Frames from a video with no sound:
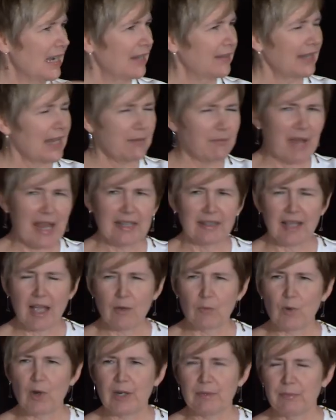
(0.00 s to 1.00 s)
They make
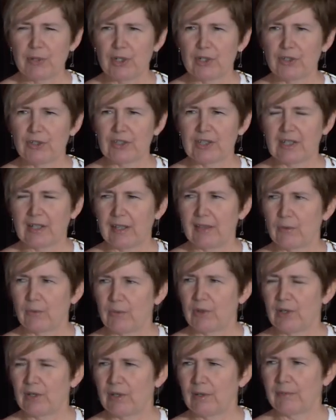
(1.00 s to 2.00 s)
that one person in the
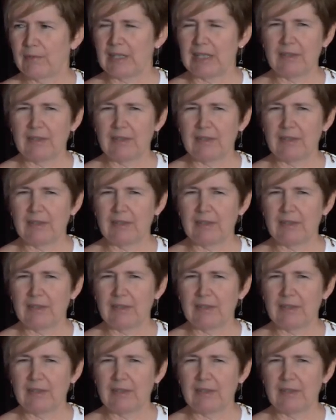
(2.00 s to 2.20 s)
room,